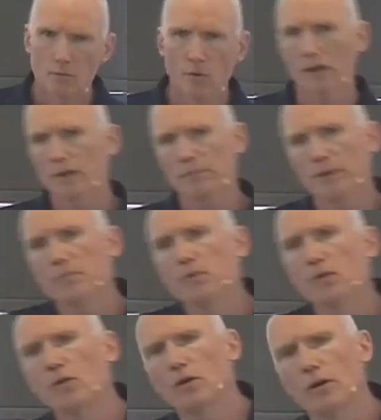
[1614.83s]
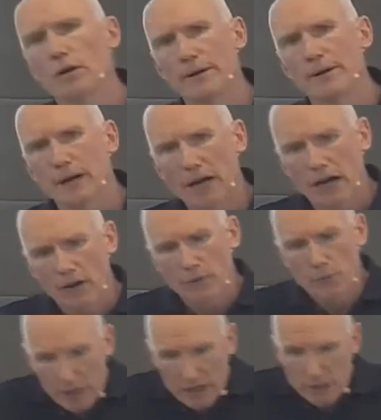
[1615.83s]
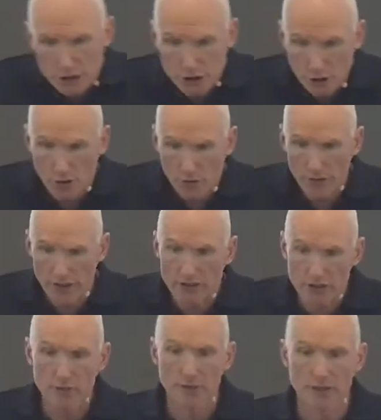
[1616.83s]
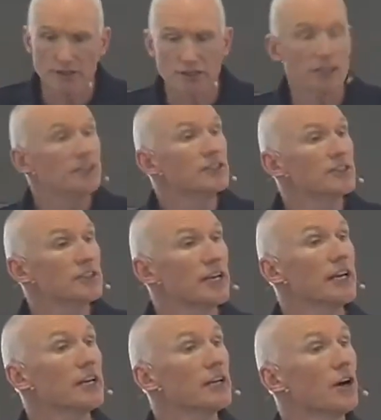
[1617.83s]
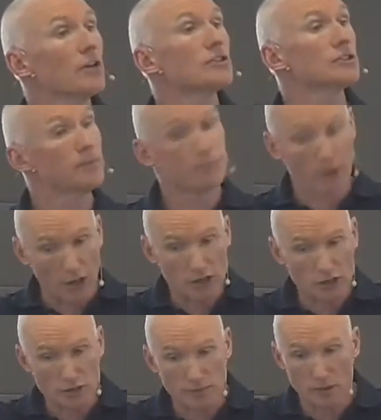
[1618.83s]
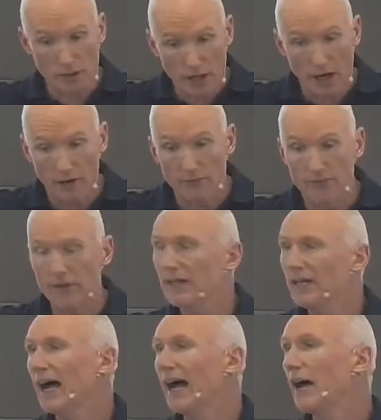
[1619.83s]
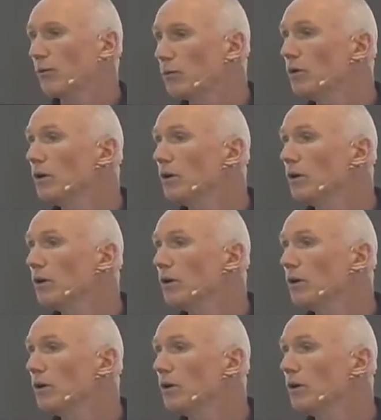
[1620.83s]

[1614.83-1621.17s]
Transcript: What can be more reassuring to us than seeing God's impossible love at